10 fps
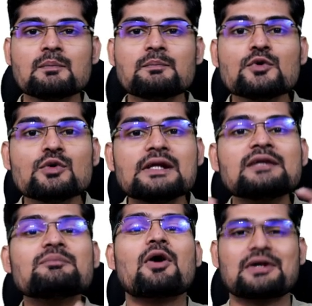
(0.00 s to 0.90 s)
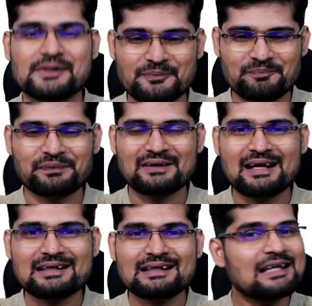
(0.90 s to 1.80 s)
pool-in model,
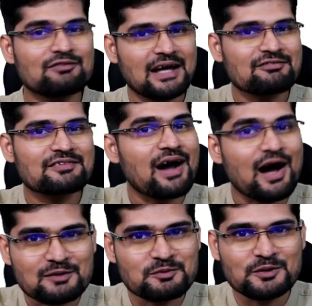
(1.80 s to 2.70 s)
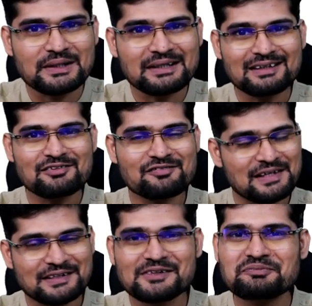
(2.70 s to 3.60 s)
right? Like we have car pool-in,
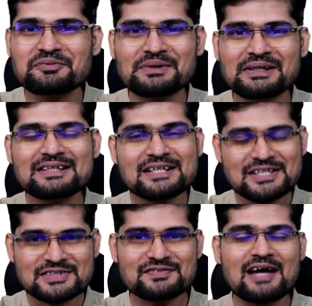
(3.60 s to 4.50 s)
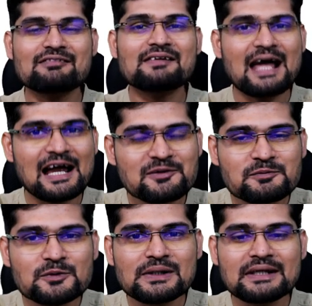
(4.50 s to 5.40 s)
vehicle pool-in. So we have land
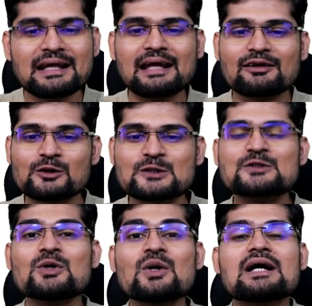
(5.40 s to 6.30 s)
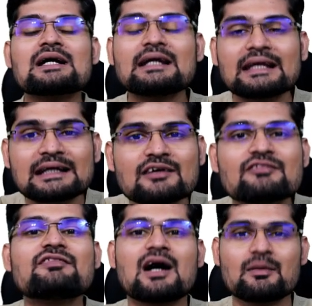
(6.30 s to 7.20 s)
pool-in and also collective
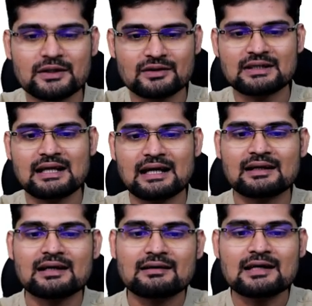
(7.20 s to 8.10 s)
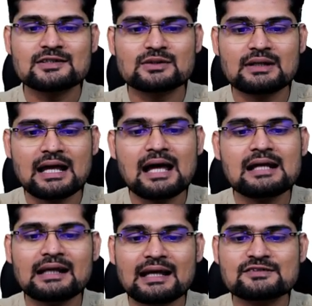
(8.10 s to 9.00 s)
farming on the land, right? So
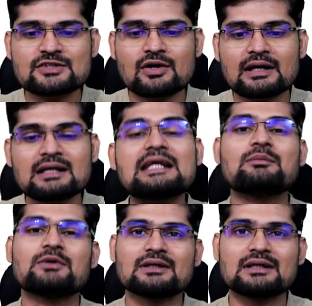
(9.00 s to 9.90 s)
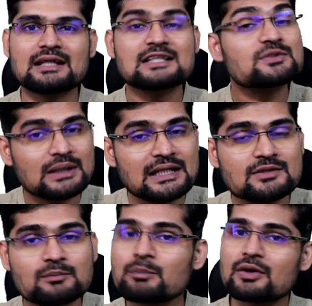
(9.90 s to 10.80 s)
land, livestock and labor. That's very
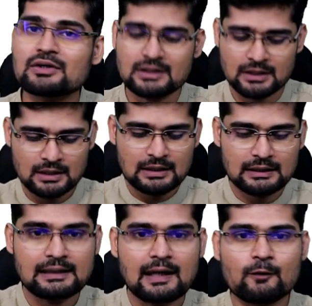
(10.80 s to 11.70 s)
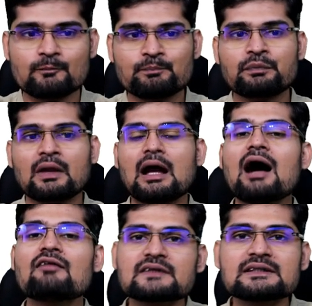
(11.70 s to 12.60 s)
important. Now,
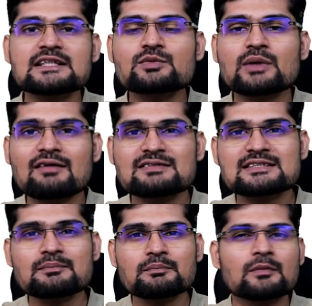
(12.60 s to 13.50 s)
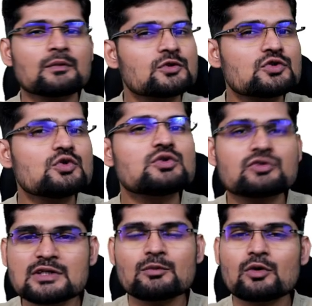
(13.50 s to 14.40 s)
after this, we have some
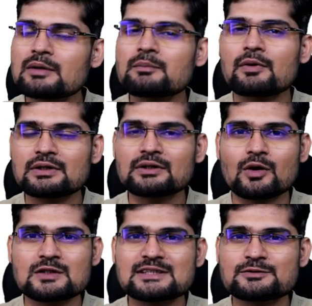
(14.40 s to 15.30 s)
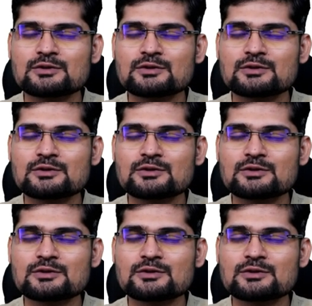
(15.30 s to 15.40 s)
2-3 more important concepts to